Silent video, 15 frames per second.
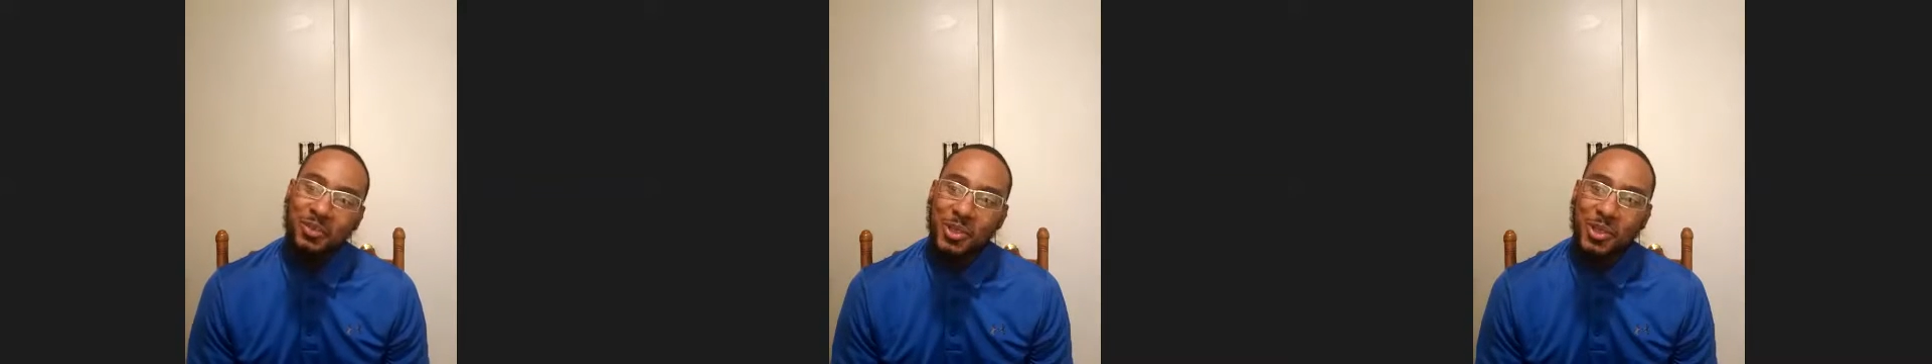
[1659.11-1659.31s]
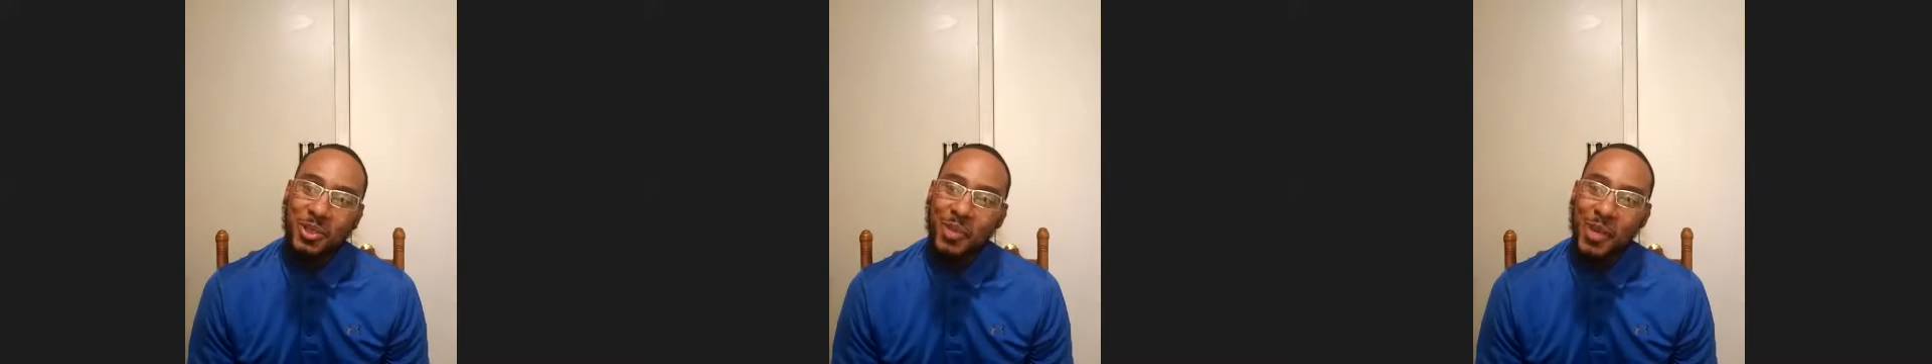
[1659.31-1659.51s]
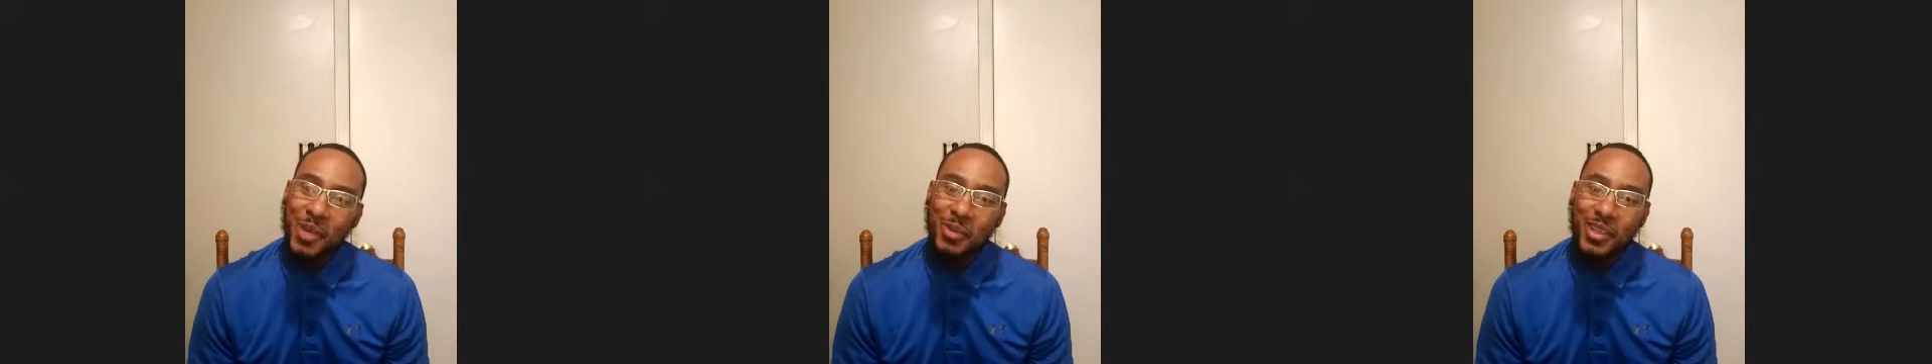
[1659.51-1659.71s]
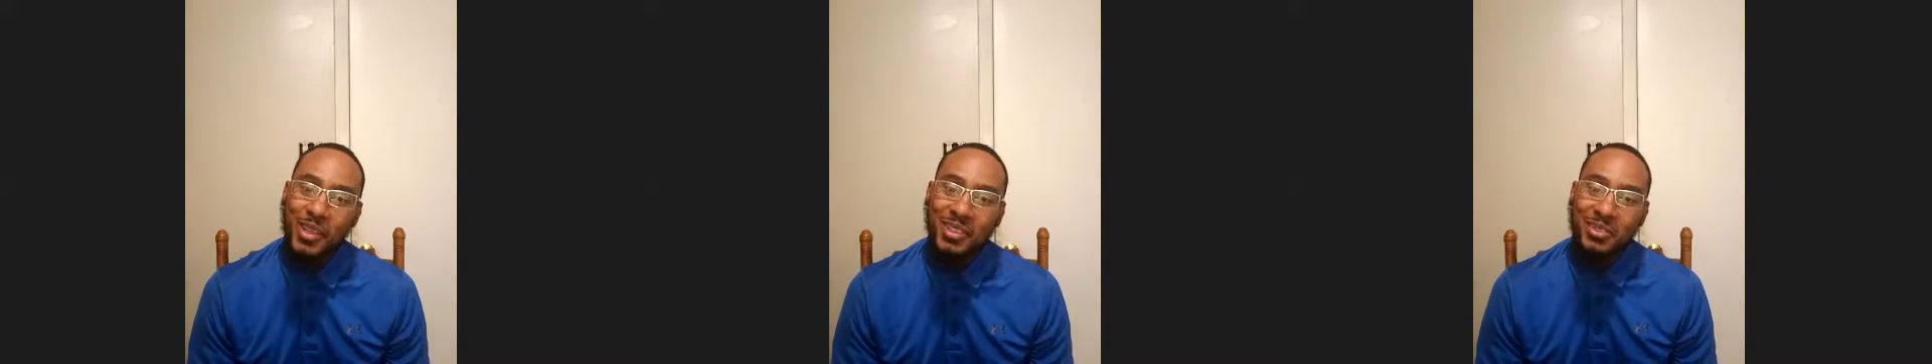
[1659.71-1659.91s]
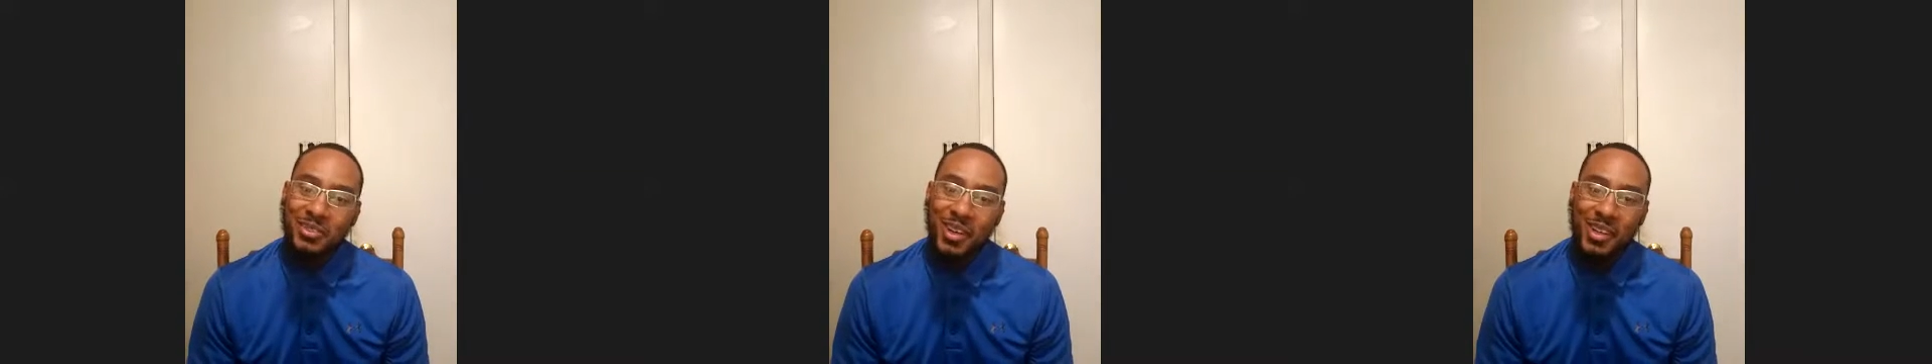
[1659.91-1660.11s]
you make money,
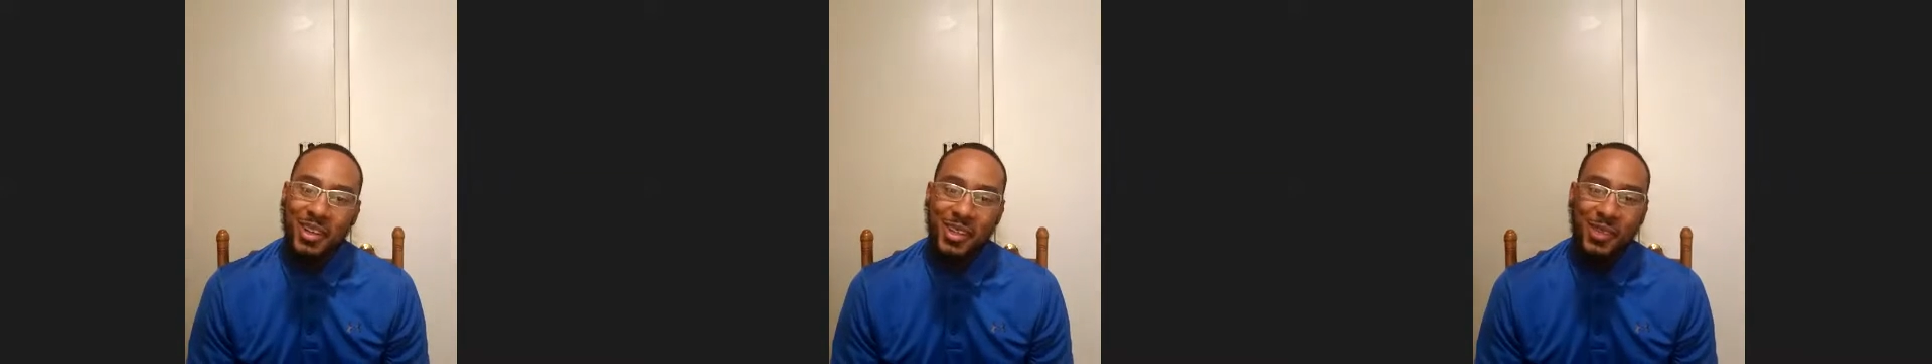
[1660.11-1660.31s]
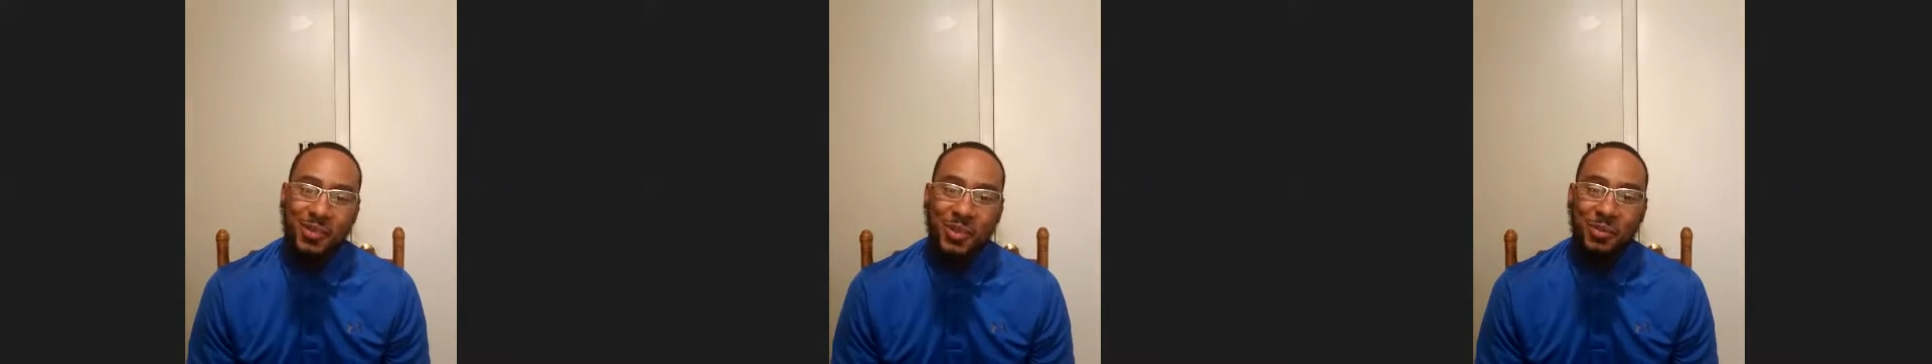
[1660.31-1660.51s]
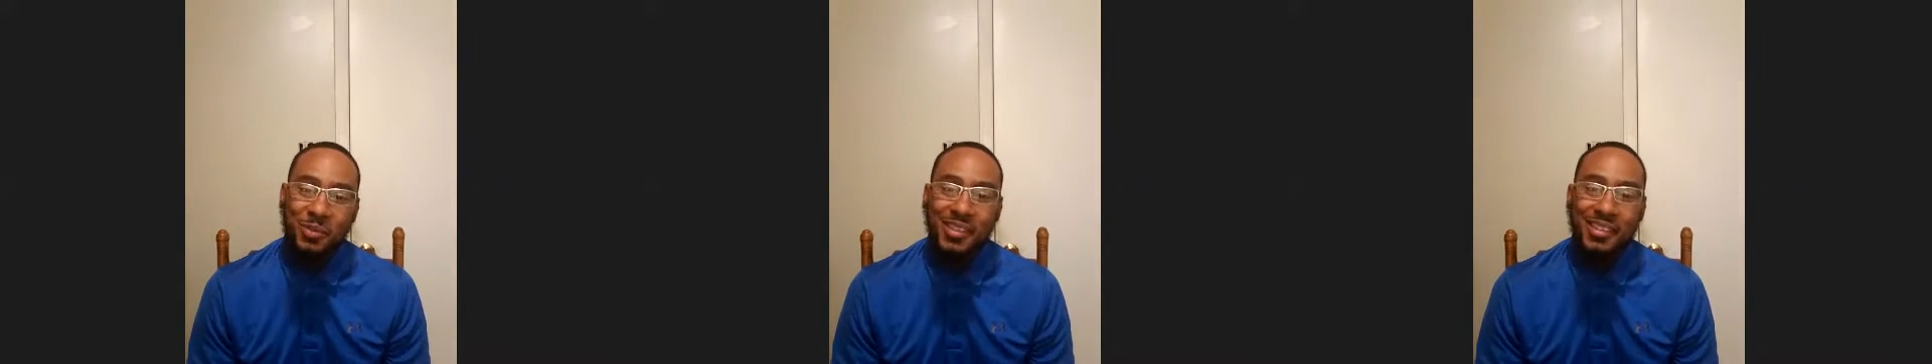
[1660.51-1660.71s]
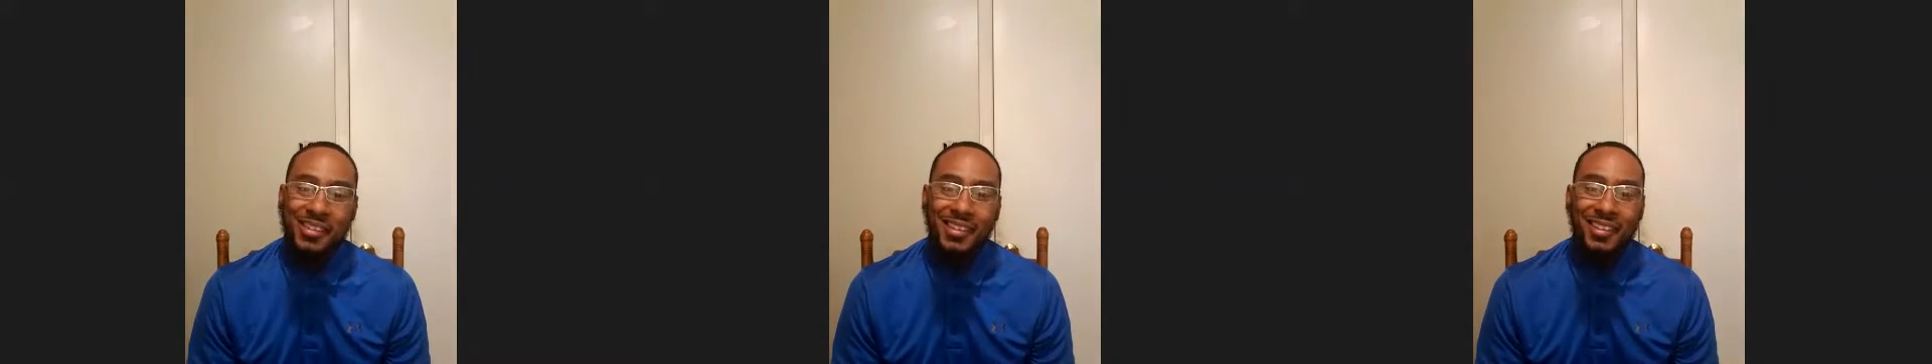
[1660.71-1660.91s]
you gotta give it to me.